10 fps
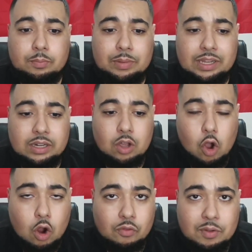being
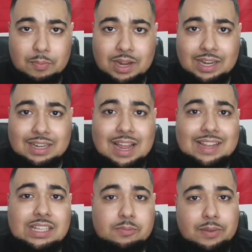overplayed like
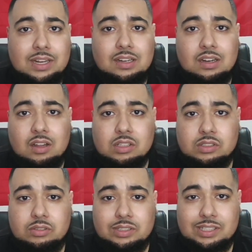he's been in the last
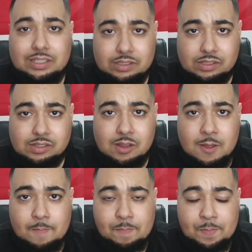2 seasons.
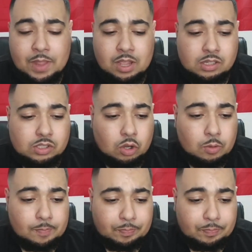So